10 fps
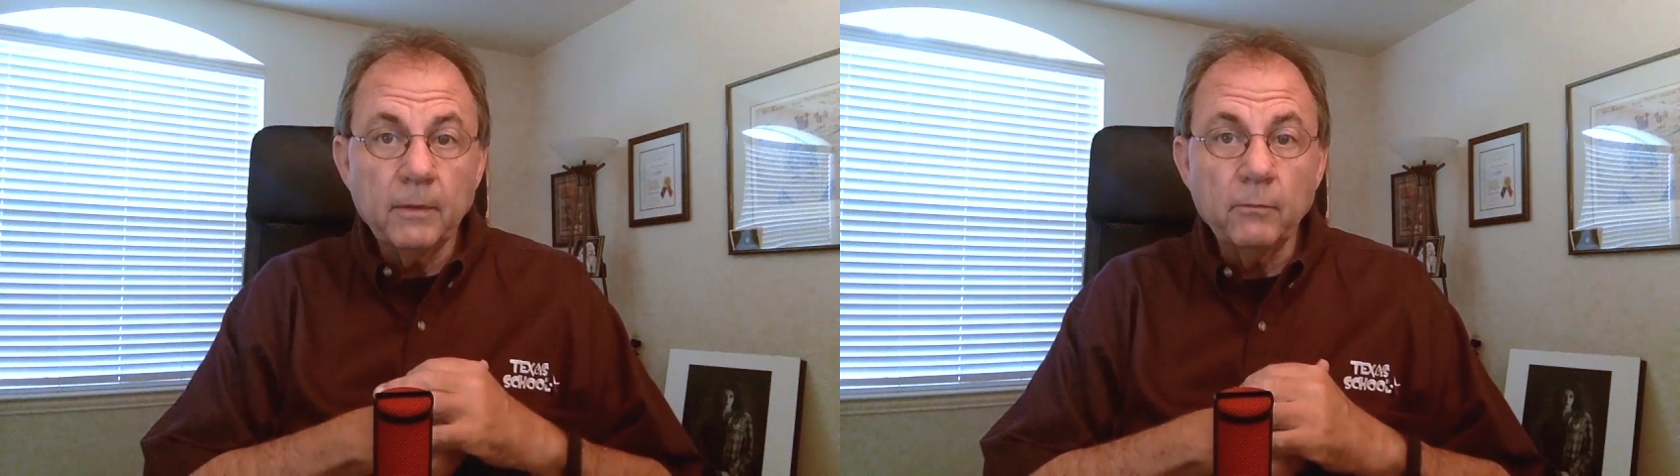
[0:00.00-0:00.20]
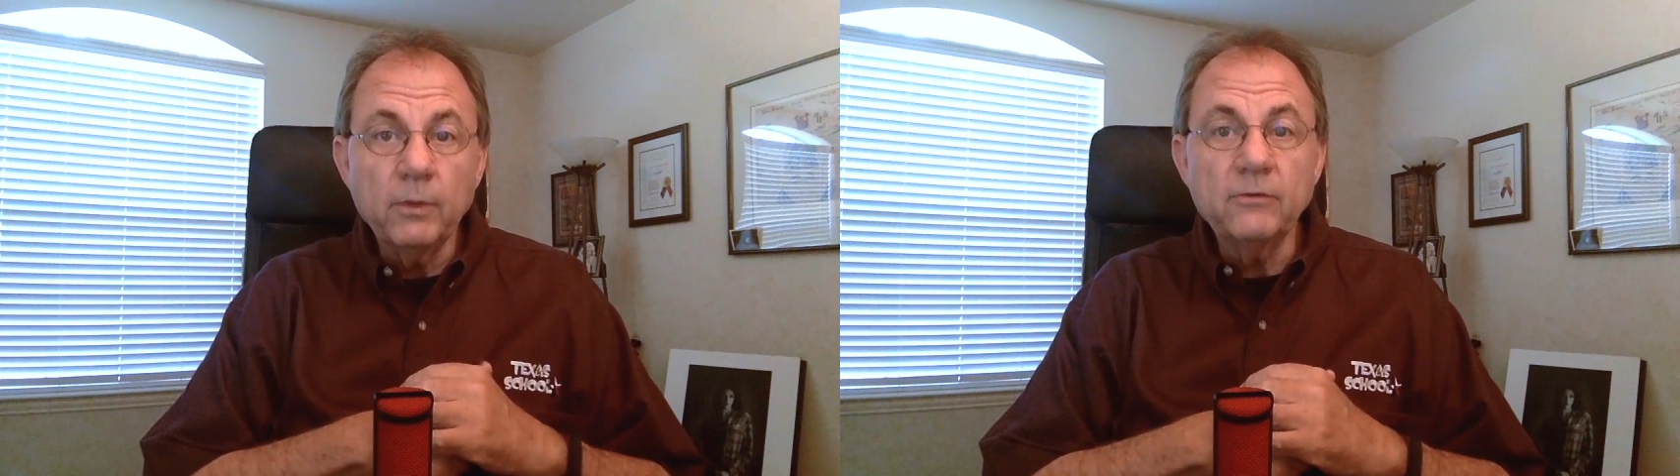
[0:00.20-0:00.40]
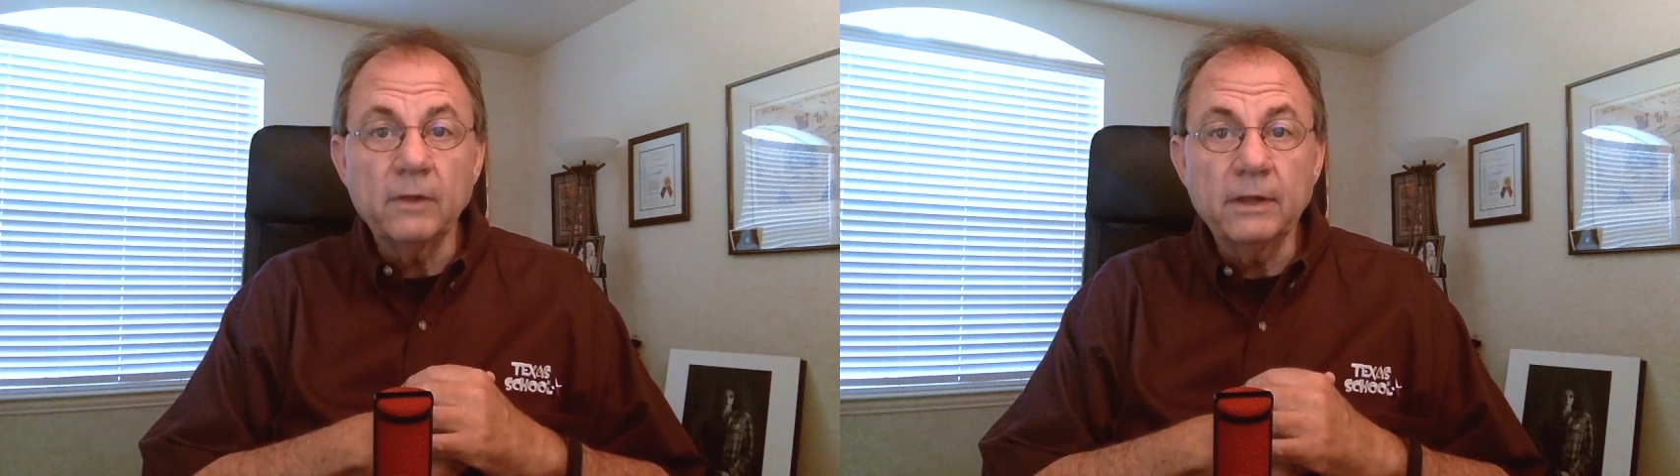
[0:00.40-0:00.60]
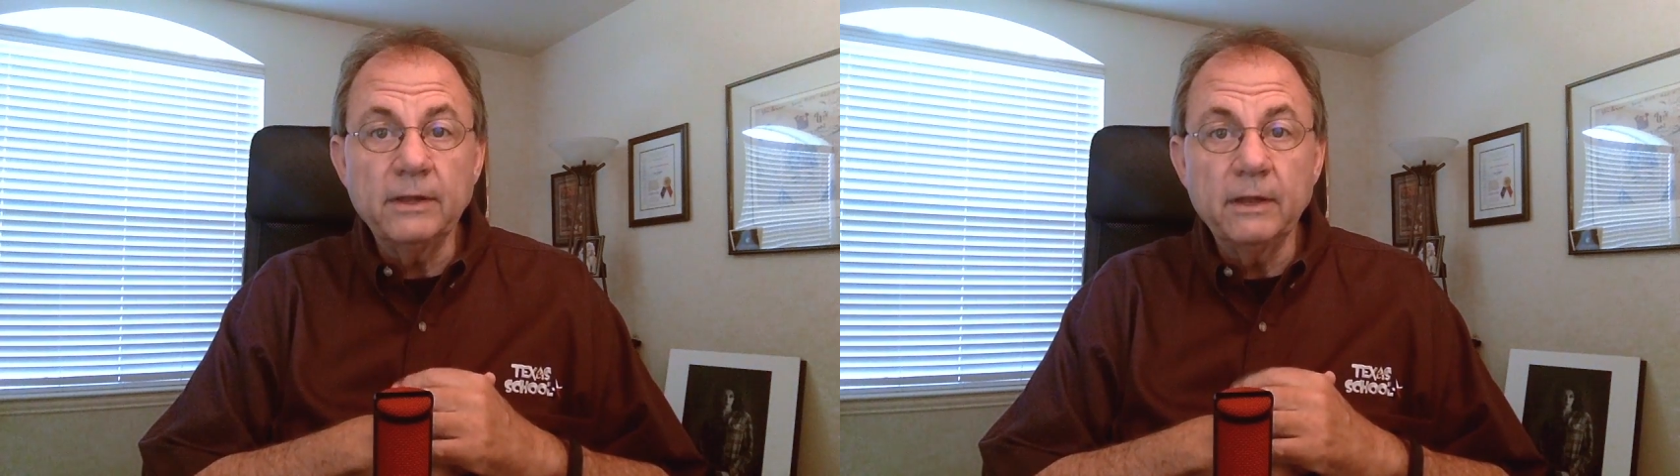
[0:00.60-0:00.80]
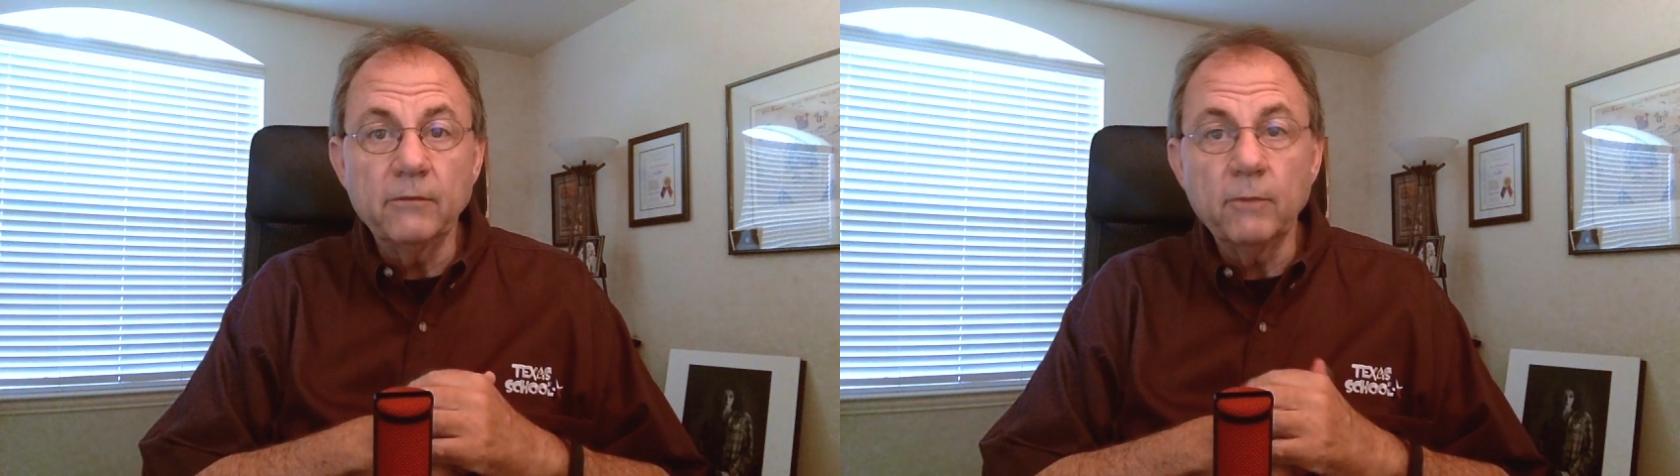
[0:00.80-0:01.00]
recently
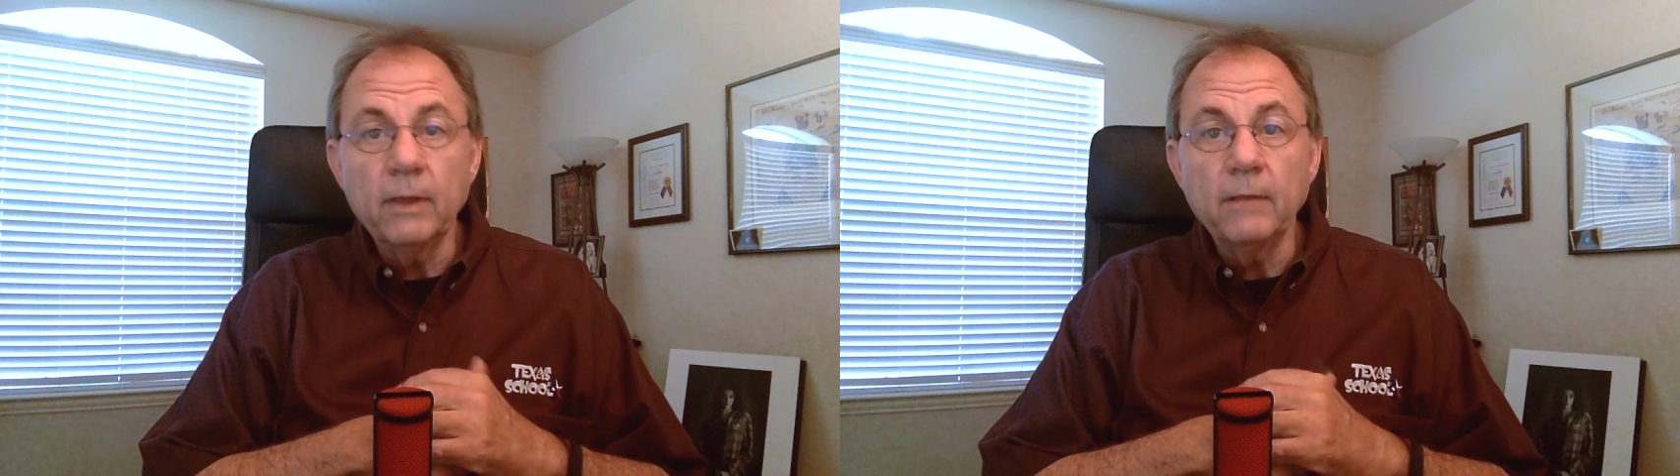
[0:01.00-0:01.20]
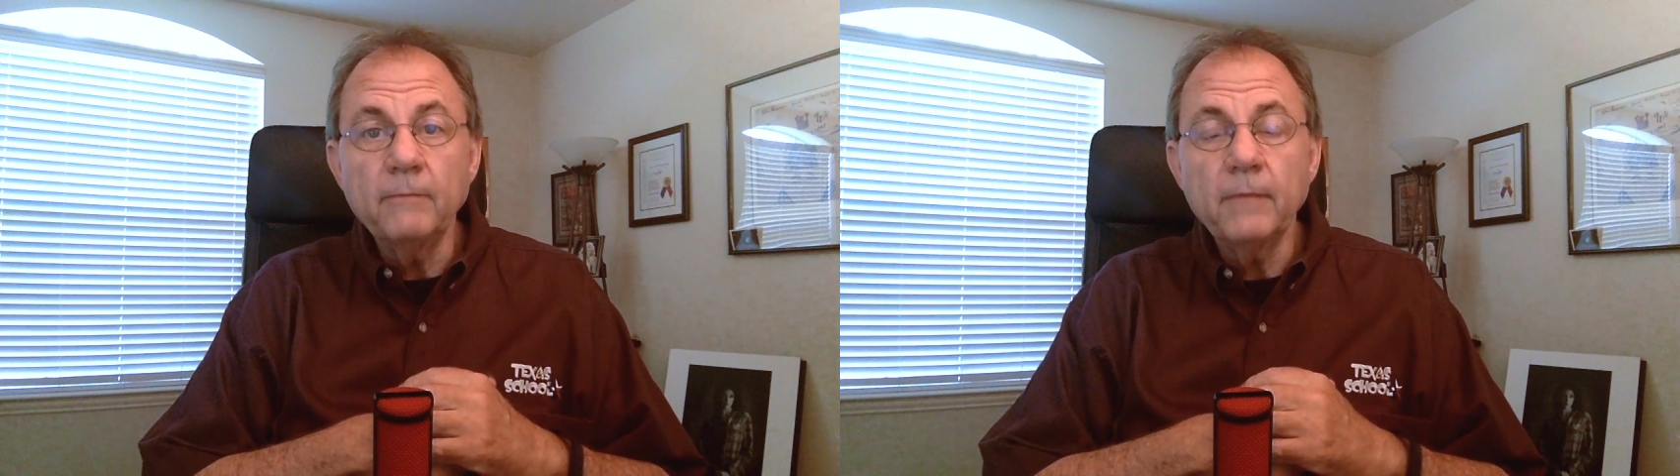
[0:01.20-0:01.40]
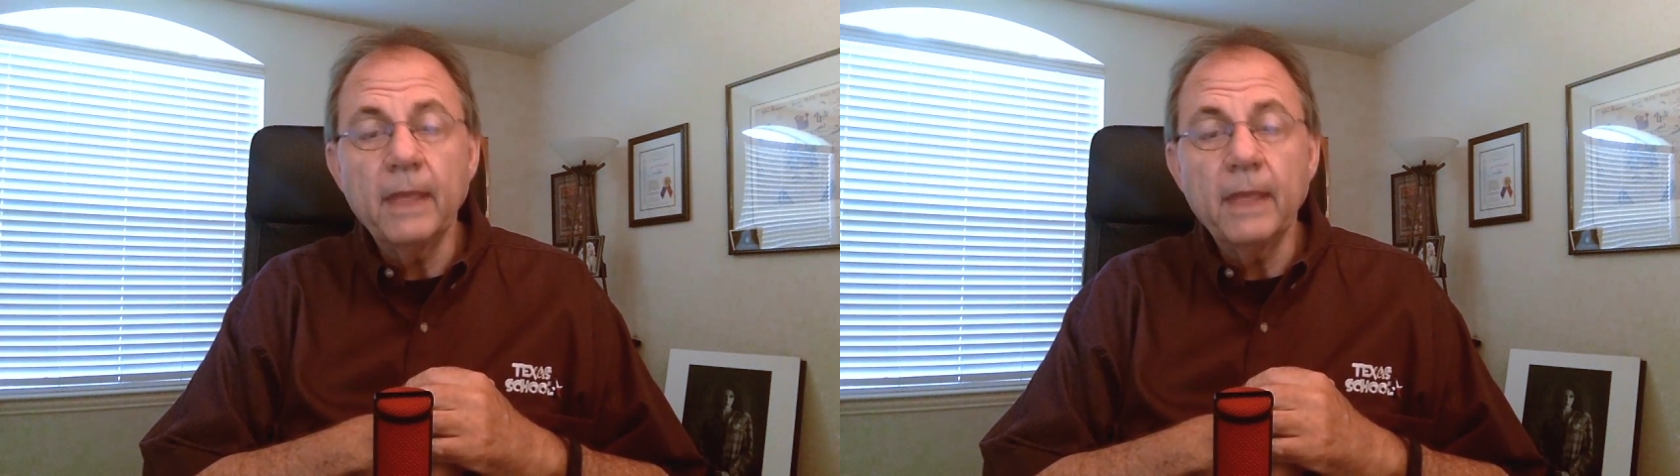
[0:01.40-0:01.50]
did as well.